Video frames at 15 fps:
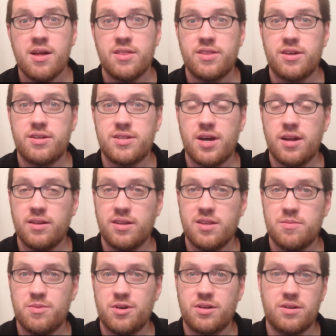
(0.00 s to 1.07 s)
The title of the
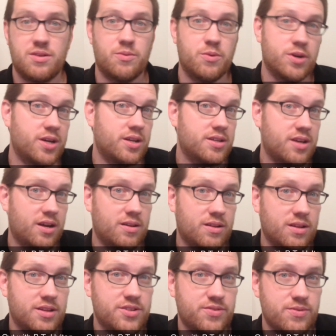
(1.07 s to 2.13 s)
book, or the working title, at
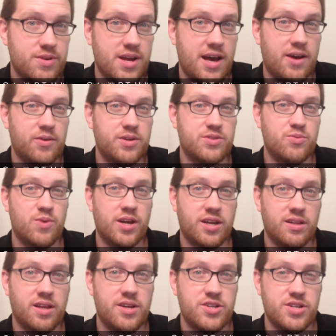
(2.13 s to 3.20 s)
least for now, is
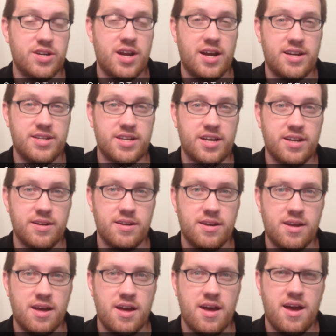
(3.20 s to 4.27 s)
Regulation 19,
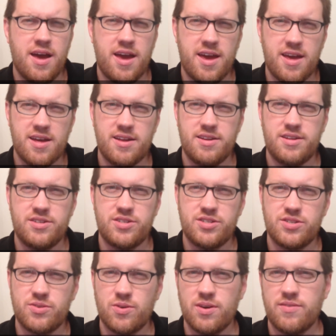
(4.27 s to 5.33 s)
and it's the
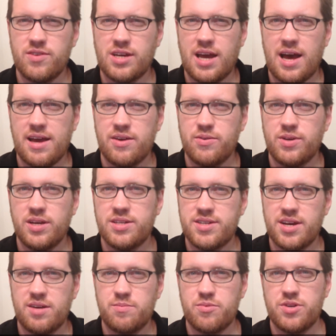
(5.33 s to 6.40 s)
story of a guy who gets
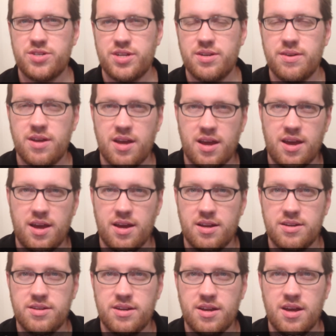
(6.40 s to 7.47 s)
out of prison,
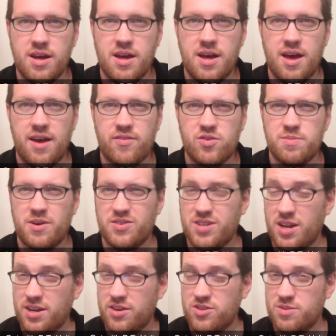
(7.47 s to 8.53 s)
and after about
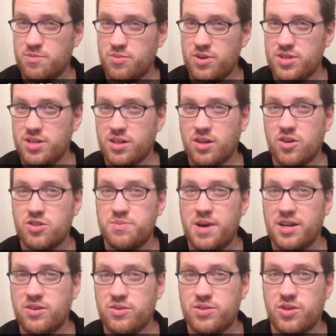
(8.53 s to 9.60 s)
10 years in prison, goes
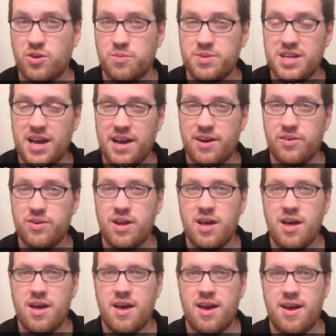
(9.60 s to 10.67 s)
back to his hometown
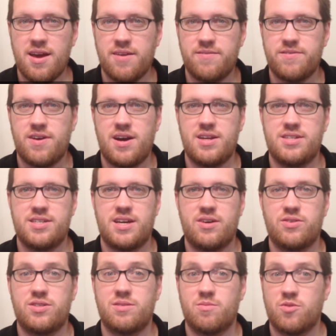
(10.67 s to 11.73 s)
and finds
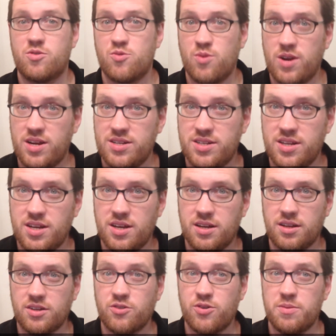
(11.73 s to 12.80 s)
out some crazy
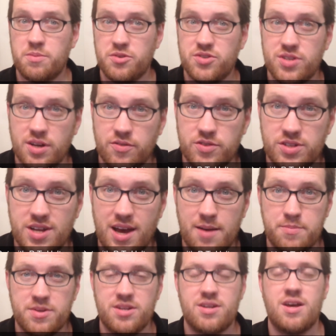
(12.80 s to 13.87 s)
and creepy stuff has
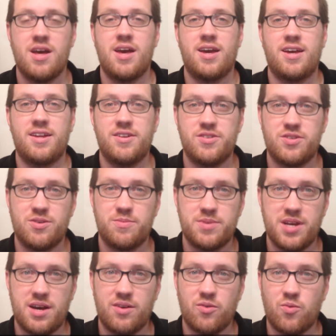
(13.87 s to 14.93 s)
happened in his
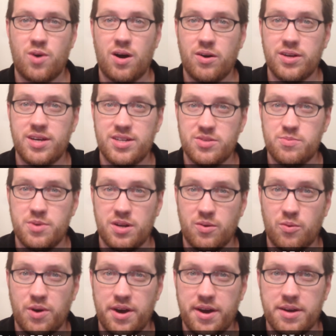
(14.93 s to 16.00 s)
hometown while he has been
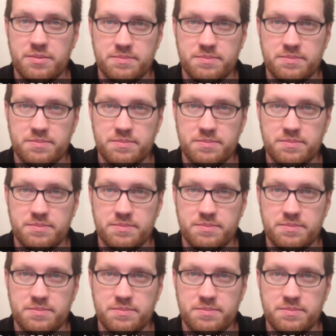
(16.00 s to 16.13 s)
away.